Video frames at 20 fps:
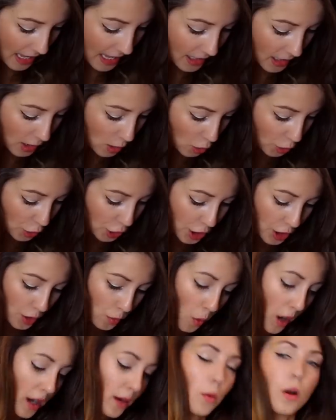and I got
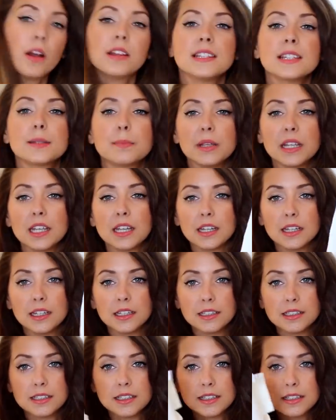two white ones
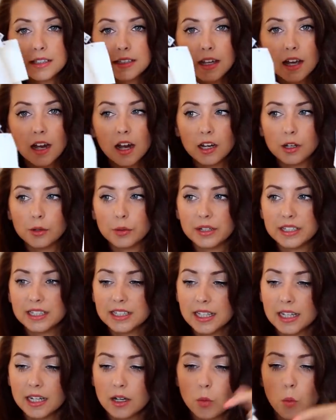because I
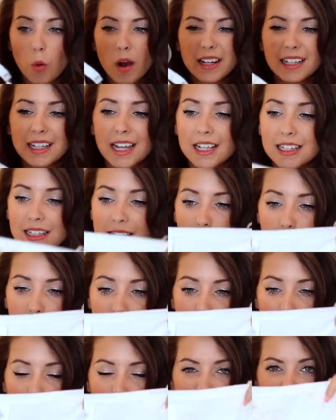always think white gets a
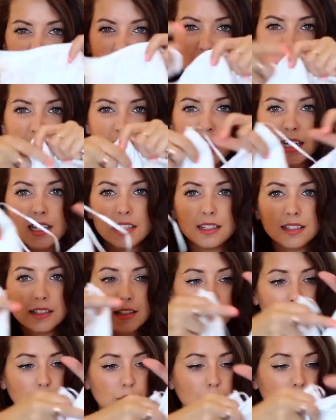bit more dirty,
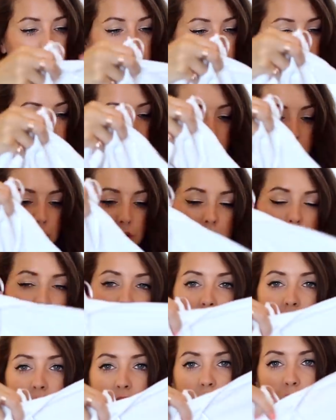so
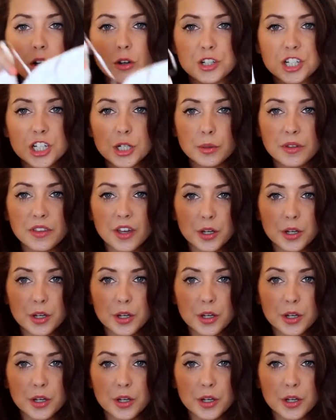got two of